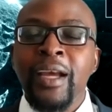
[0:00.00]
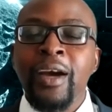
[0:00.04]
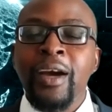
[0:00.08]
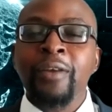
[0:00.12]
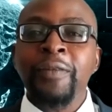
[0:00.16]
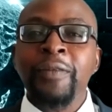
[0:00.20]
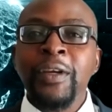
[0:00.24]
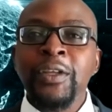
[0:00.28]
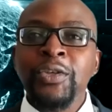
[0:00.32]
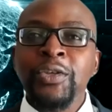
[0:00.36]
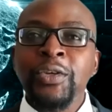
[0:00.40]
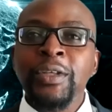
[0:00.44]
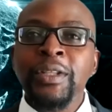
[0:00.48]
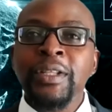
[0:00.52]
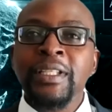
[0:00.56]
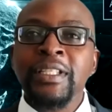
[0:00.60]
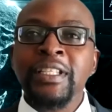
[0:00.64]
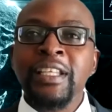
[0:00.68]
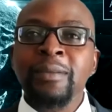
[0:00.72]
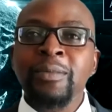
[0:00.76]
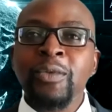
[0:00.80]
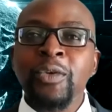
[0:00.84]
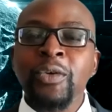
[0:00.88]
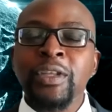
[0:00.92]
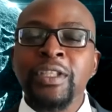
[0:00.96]
Now, if I turn the
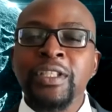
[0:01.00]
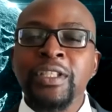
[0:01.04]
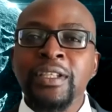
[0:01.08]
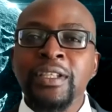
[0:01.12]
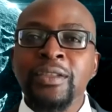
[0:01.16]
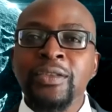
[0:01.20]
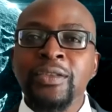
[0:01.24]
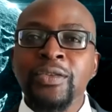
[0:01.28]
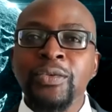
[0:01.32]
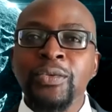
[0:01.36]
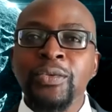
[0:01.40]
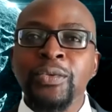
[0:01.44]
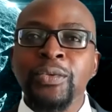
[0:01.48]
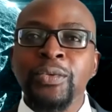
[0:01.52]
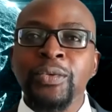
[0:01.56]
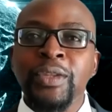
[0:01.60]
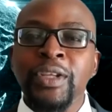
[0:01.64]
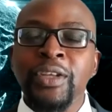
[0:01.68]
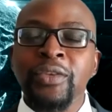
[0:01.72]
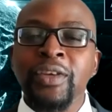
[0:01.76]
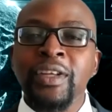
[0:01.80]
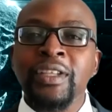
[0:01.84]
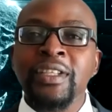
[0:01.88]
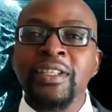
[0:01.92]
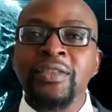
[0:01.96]
same question to
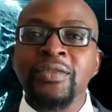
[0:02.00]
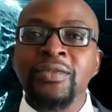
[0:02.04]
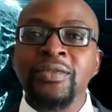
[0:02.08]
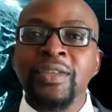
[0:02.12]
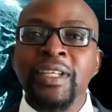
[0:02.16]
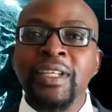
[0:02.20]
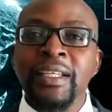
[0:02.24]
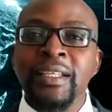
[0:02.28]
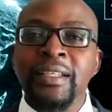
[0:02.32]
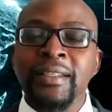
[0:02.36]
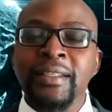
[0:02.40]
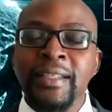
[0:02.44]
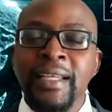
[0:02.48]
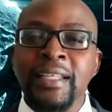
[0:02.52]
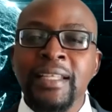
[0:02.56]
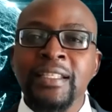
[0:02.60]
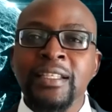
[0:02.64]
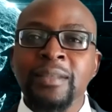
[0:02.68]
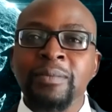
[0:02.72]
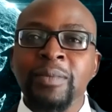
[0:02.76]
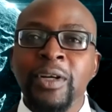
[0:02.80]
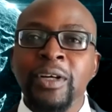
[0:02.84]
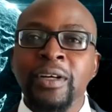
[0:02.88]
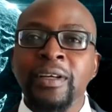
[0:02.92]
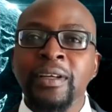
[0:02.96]
the registry in
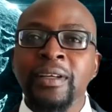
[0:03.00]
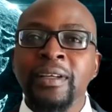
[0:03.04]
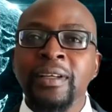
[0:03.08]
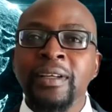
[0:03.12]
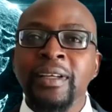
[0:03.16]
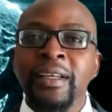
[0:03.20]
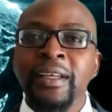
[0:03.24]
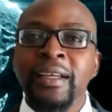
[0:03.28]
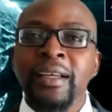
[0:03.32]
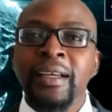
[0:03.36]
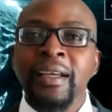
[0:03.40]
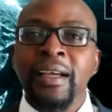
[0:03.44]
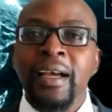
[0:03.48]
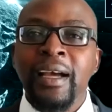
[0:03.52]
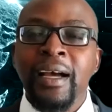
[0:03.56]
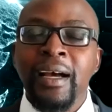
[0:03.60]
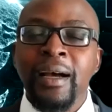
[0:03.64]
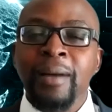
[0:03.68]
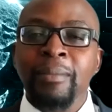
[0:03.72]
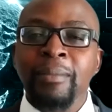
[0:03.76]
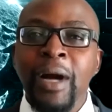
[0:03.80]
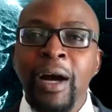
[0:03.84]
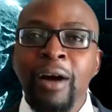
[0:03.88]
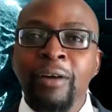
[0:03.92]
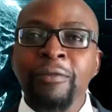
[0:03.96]
Zanzibar,
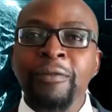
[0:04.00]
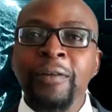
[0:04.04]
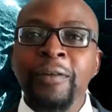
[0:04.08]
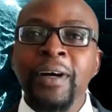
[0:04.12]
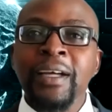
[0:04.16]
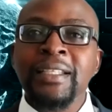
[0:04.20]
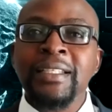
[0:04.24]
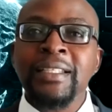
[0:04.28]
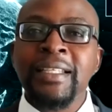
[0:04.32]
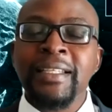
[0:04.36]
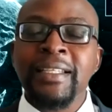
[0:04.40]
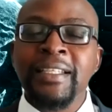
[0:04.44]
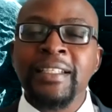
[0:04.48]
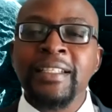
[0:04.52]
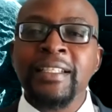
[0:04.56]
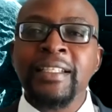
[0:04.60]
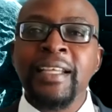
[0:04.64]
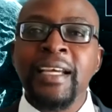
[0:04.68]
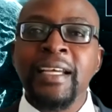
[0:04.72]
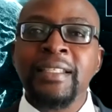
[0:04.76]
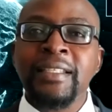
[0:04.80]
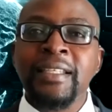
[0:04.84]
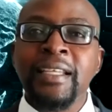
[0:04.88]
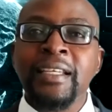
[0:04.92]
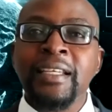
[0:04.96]
how far is the
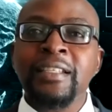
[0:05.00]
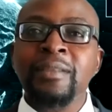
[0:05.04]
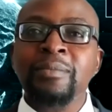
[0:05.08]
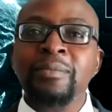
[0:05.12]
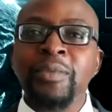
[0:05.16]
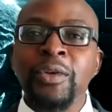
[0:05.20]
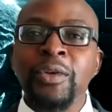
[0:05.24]
digitization